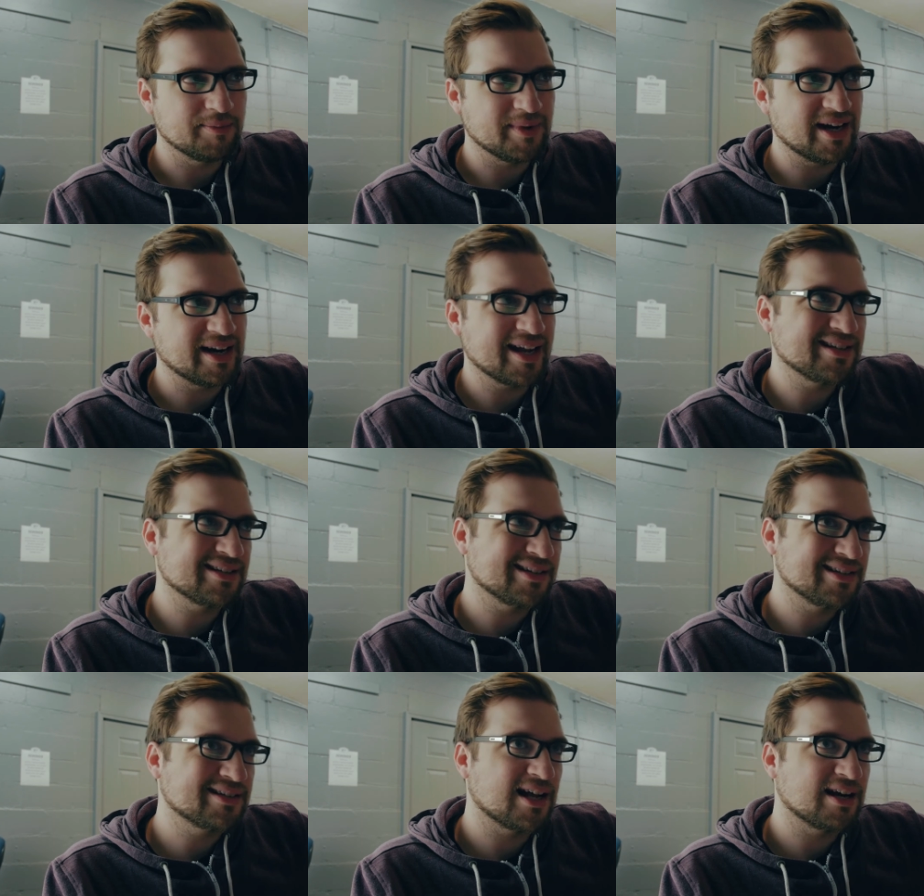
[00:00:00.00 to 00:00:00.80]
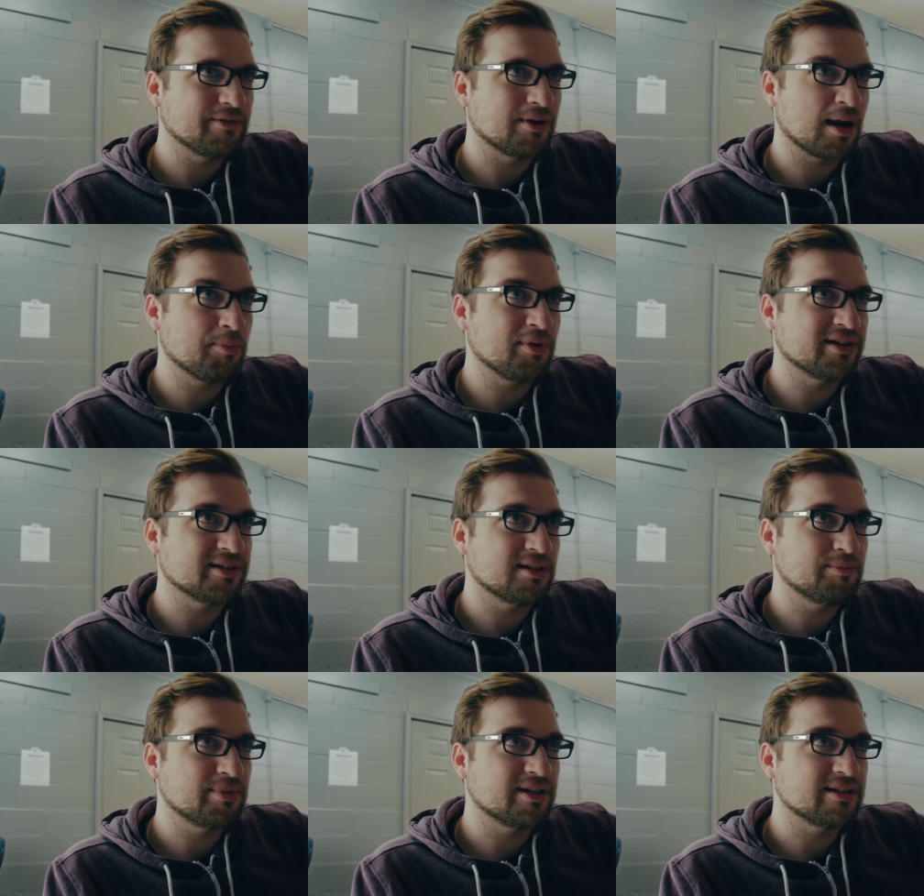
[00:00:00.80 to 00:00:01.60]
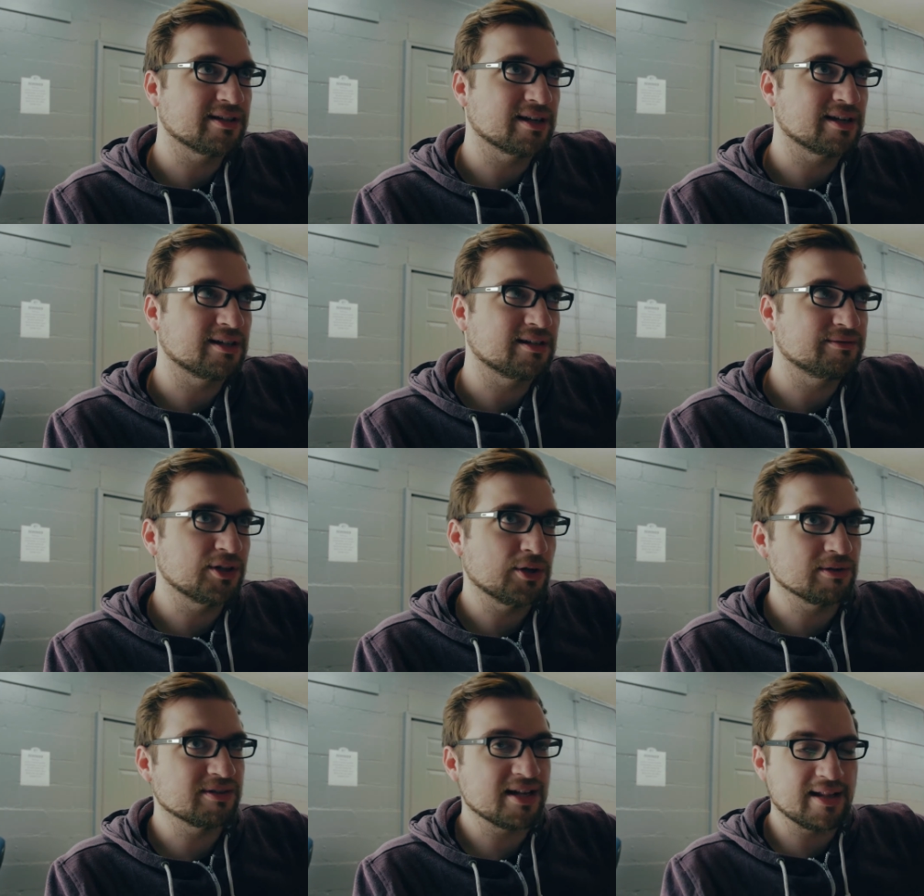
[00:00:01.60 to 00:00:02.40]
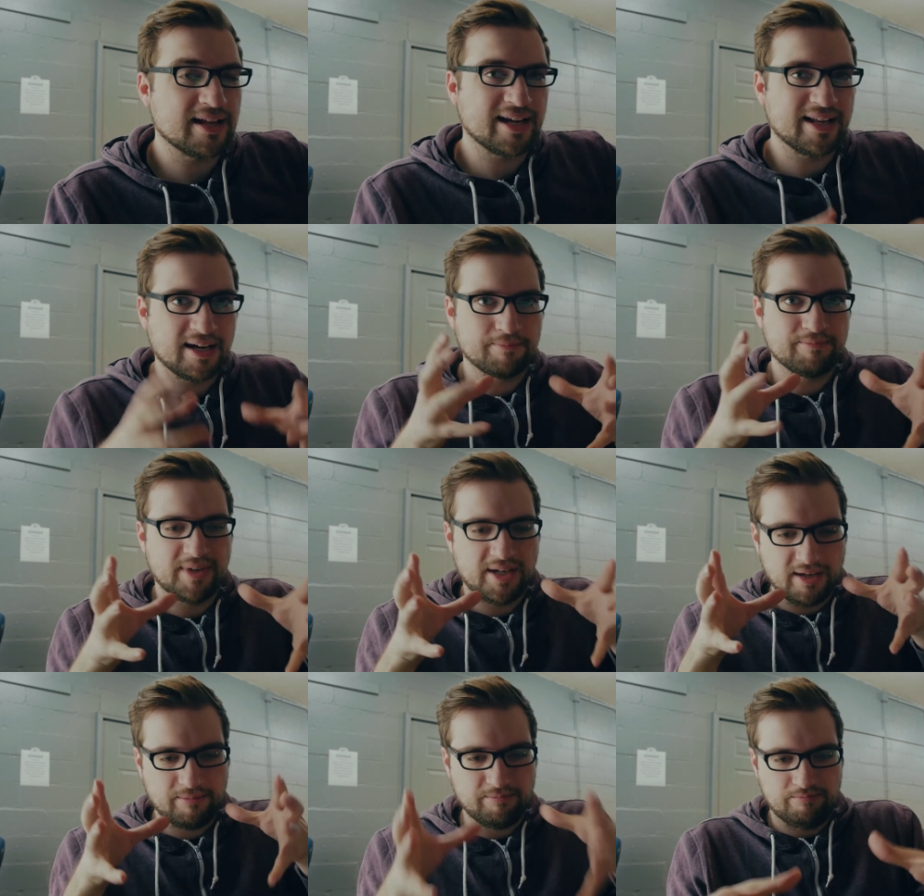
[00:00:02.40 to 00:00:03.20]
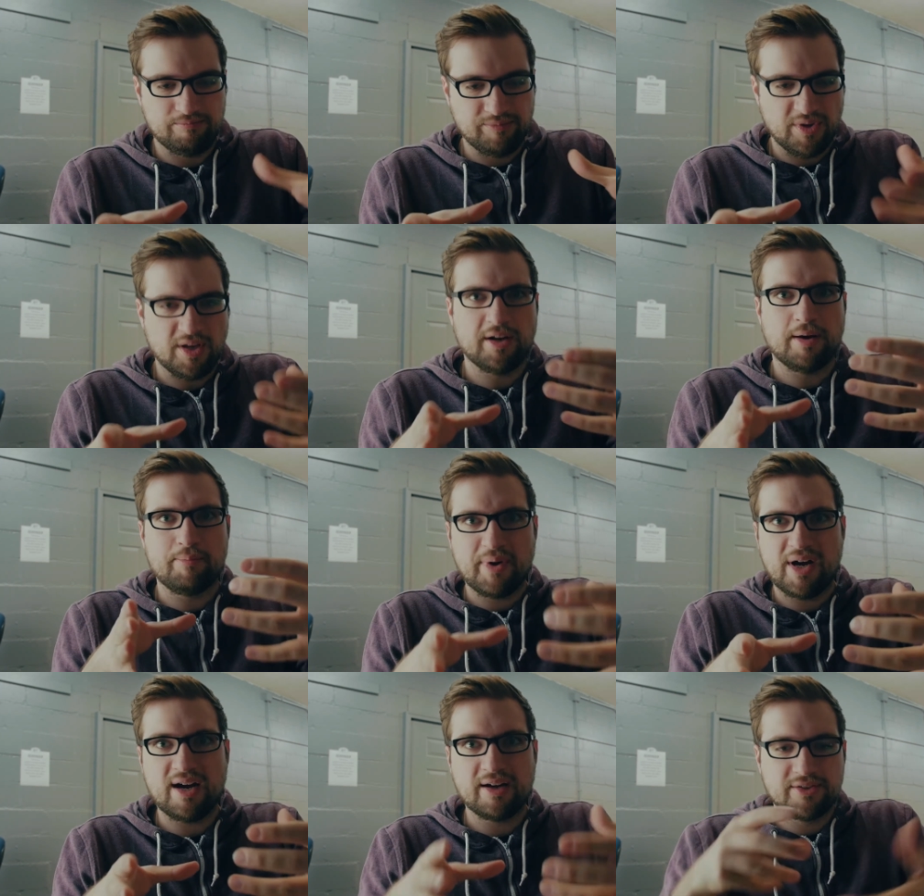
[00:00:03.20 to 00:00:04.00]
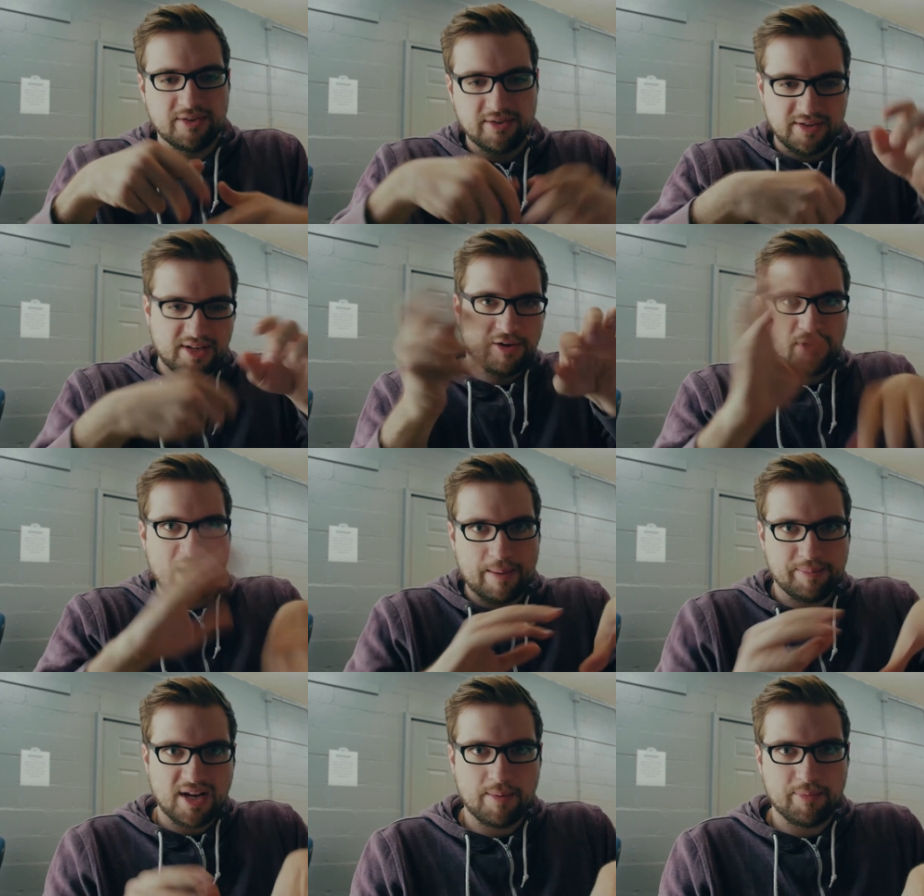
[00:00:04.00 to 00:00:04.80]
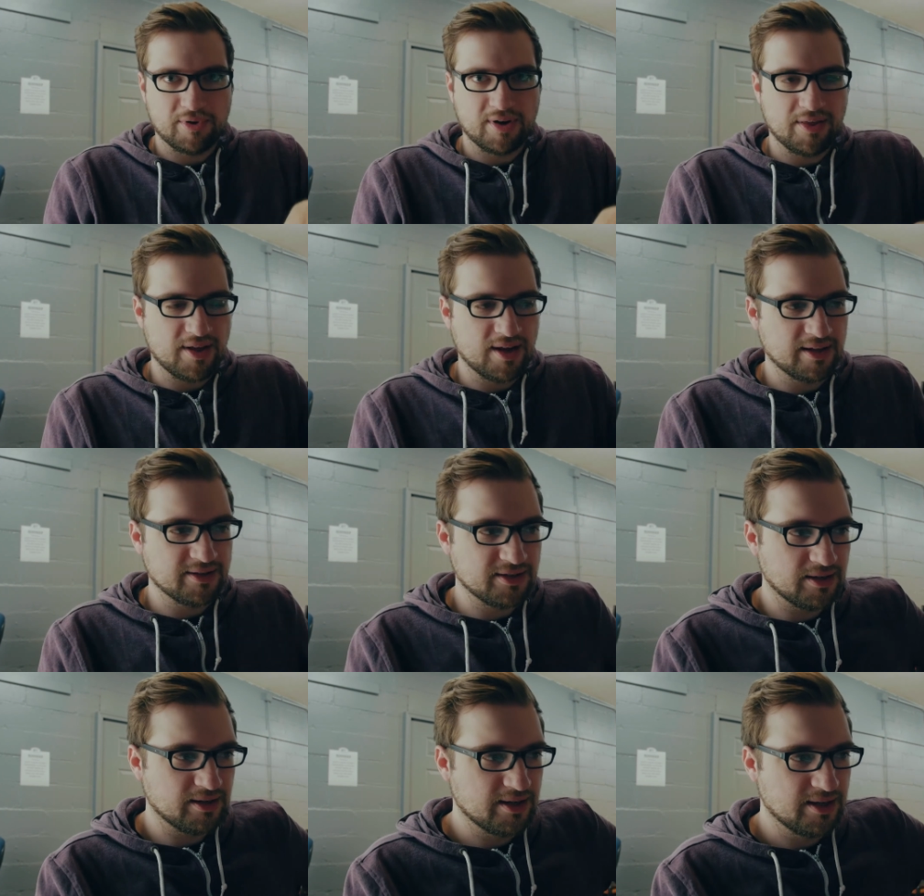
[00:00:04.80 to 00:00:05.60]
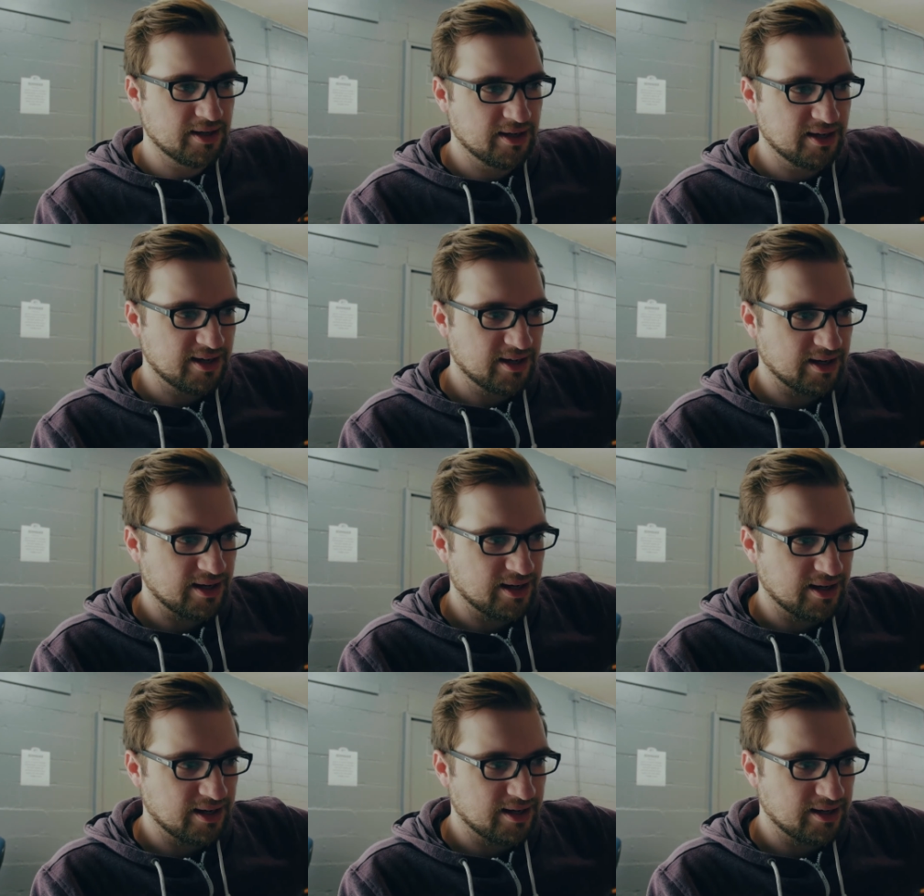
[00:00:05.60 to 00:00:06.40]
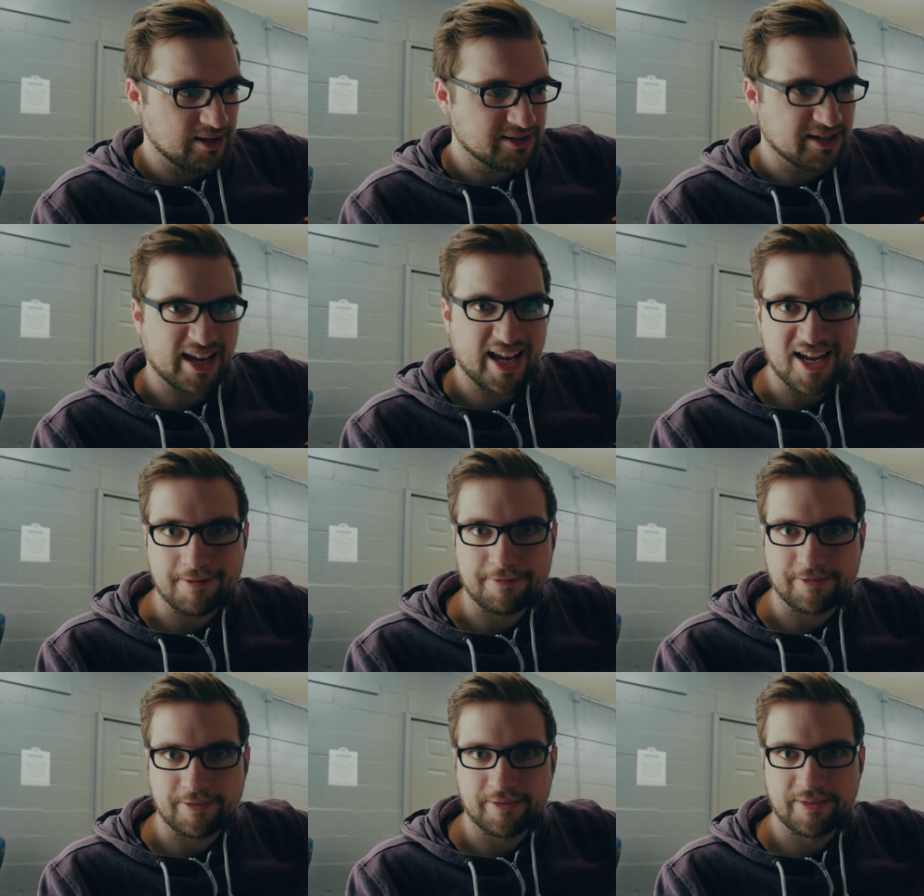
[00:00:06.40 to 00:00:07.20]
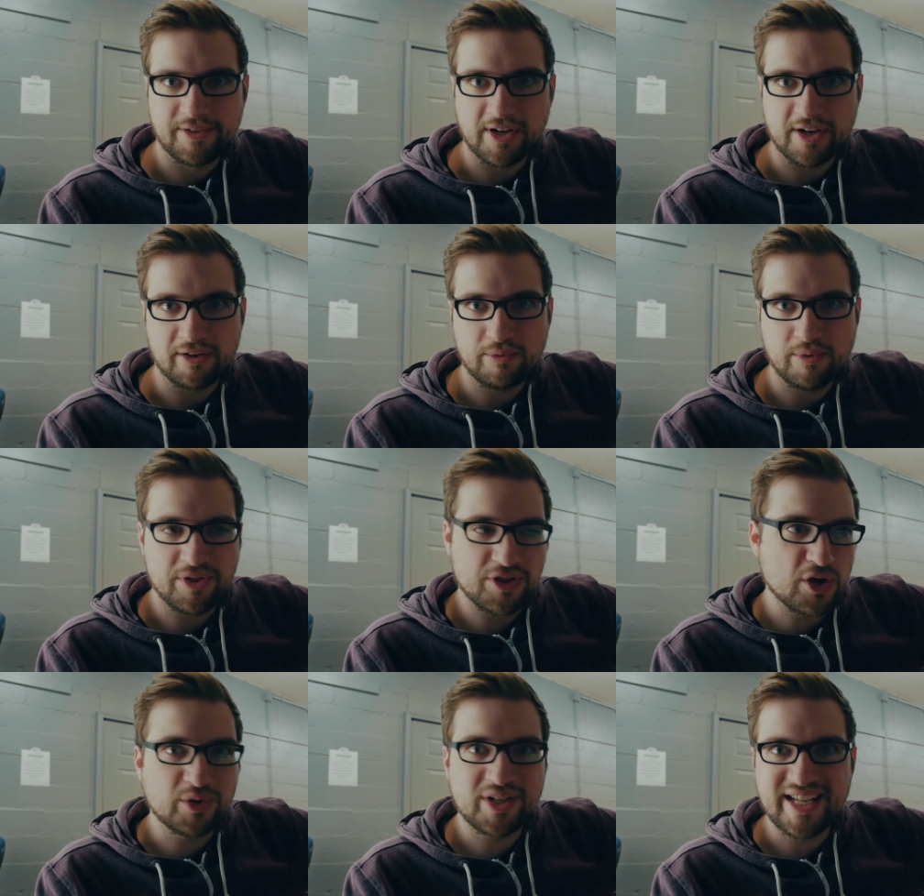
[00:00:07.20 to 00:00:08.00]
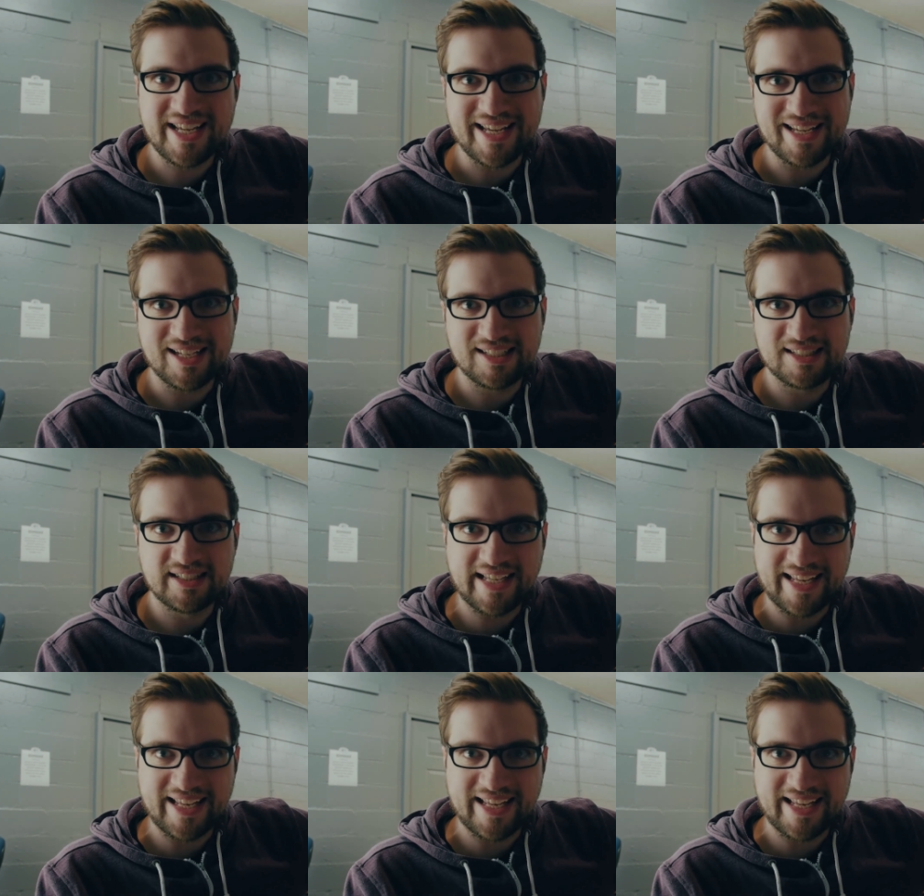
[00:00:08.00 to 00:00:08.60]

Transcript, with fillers: I mean, I guess it is kind of like a present, but it's like a, you know, it's not like in a, in a you know box, and it's not wrapped up or anything. It's a uh, it's a GIF, you know, with no T.